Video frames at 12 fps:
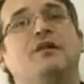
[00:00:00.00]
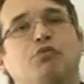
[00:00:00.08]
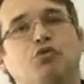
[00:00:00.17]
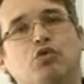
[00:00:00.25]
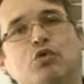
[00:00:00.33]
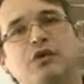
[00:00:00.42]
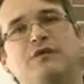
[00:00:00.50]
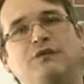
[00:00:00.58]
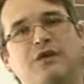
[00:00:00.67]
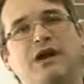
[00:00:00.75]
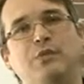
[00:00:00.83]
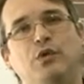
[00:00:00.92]
the broader
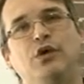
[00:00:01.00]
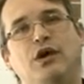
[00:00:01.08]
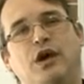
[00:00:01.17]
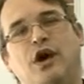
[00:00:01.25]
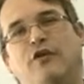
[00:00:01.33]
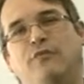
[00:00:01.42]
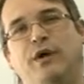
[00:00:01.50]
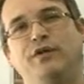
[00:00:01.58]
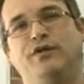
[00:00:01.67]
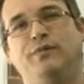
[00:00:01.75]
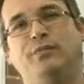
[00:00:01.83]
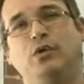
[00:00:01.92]
framework of
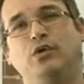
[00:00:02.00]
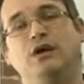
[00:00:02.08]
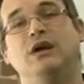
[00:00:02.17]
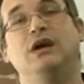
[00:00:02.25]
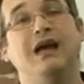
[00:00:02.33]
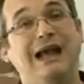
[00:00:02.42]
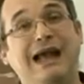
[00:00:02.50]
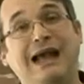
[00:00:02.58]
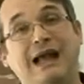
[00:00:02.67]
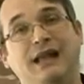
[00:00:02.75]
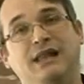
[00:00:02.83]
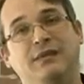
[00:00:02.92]
both the book
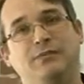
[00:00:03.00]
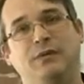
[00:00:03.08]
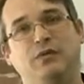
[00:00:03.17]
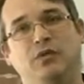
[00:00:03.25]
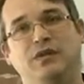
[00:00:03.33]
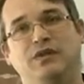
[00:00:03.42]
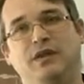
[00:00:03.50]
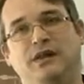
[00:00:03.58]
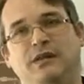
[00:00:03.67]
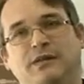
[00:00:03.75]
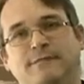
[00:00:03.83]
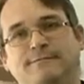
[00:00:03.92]
and the people within it.